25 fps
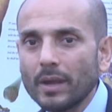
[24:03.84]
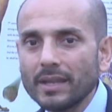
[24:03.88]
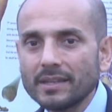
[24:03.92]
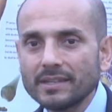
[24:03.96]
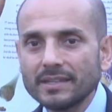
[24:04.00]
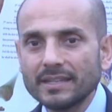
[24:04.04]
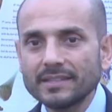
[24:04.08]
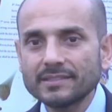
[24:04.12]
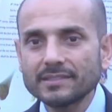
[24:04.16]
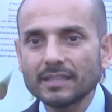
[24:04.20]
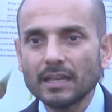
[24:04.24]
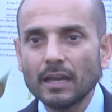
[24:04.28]

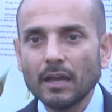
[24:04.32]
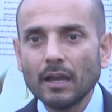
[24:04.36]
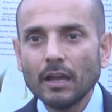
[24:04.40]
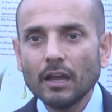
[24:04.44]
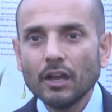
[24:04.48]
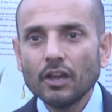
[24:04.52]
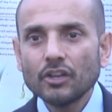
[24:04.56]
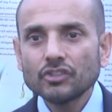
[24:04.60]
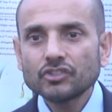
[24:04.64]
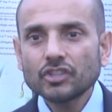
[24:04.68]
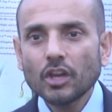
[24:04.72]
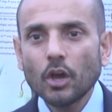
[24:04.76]
witness.
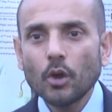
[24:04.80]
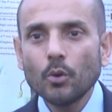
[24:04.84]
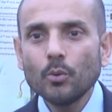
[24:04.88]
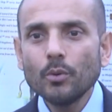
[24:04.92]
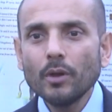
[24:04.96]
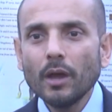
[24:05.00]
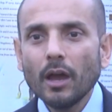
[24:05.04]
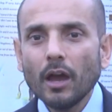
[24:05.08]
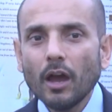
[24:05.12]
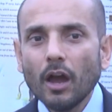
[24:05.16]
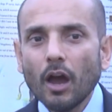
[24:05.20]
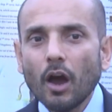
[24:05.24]

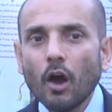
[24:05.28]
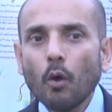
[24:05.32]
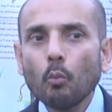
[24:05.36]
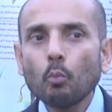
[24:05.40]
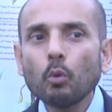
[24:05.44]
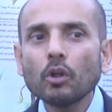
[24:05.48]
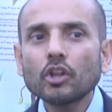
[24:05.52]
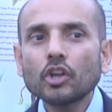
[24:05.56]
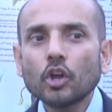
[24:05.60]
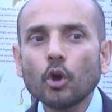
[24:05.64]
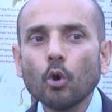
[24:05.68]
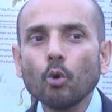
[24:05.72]
So
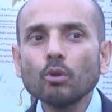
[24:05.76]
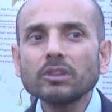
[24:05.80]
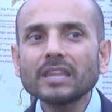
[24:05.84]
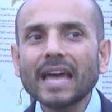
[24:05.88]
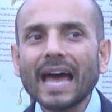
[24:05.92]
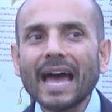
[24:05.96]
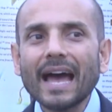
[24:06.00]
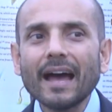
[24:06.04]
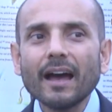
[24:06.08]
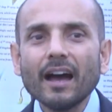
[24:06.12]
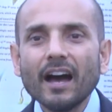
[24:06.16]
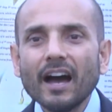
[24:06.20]
we'll call
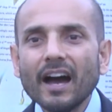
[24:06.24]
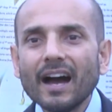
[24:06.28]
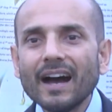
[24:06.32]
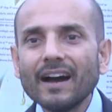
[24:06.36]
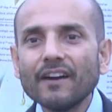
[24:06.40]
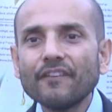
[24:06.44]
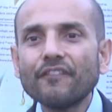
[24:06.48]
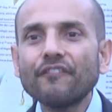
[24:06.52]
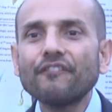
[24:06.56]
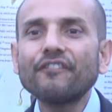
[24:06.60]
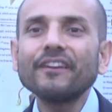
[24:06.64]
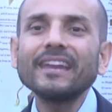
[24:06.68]
that
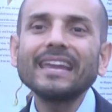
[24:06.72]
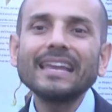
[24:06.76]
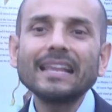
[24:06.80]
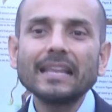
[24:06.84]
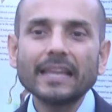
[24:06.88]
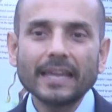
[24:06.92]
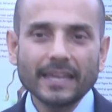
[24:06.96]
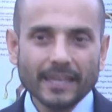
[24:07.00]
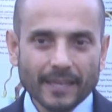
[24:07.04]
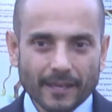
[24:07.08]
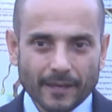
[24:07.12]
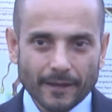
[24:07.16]
a
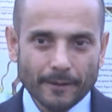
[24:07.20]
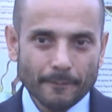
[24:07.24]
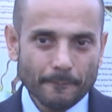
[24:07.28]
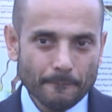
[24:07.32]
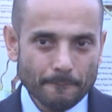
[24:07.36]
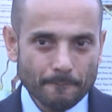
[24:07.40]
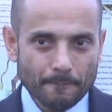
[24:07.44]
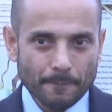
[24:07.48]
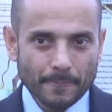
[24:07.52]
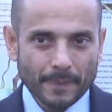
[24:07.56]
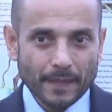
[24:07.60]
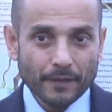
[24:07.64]
feeling,
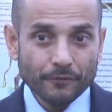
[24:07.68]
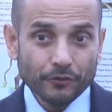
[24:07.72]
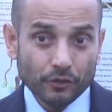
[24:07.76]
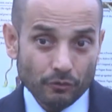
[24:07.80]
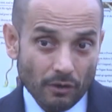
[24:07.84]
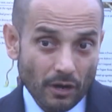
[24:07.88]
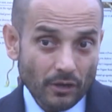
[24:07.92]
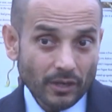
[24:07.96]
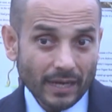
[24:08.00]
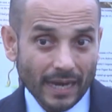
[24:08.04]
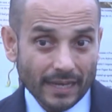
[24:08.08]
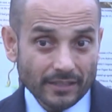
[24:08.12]
if
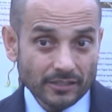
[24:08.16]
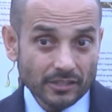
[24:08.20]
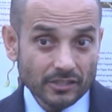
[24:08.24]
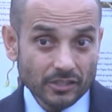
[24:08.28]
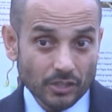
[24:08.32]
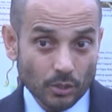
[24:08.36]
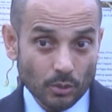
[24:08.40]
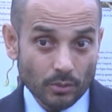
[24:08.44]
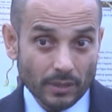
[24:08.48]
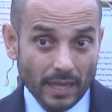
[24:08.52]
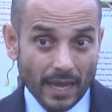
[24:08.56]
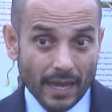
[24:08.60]
you're okay to
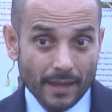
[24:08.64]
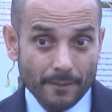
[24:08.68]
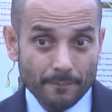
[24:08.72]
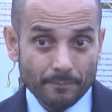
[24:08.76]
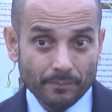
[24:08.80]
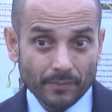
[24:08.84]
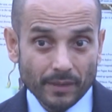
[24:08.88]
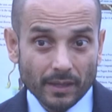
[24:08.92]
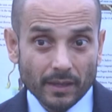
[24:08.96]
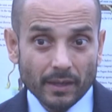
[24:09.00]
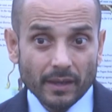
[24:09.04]
do that.